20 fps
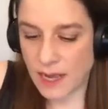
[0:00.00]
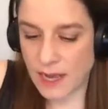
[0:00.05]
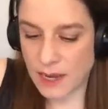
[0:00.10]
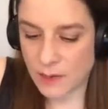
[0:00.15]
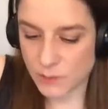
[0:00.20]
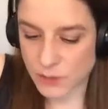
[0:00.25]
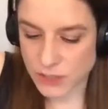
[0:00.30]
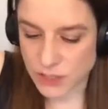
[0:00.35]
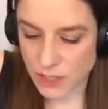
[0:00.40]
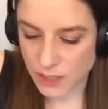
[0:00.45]

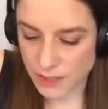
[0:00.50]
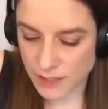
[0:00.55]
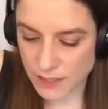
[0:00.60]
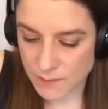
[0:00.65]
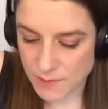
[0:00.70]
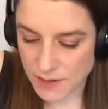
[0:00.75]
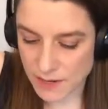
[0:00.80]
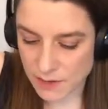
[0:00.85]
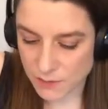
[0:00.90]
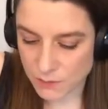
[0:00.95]
We're talking
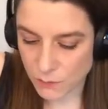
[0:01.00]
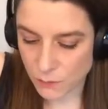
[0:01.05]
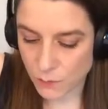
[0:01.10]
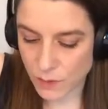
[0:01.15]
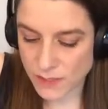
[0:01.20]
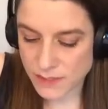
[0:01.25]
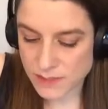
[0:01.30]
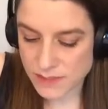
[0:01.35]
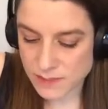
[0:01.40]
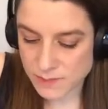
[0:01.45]
about
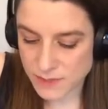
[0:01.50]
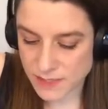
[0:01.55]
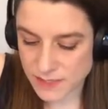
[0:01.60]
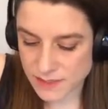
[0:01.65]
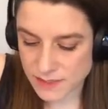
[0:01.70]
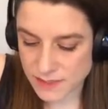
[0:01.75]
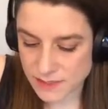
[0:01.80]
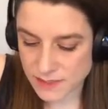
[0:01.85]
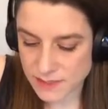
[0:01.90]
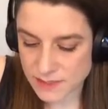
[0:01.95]
one
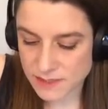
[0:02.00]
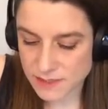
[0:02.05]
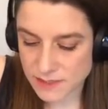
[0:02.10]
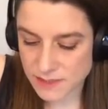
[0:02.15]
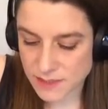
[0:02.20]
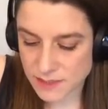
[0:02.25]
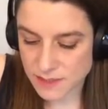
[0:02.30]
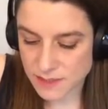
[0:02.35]
species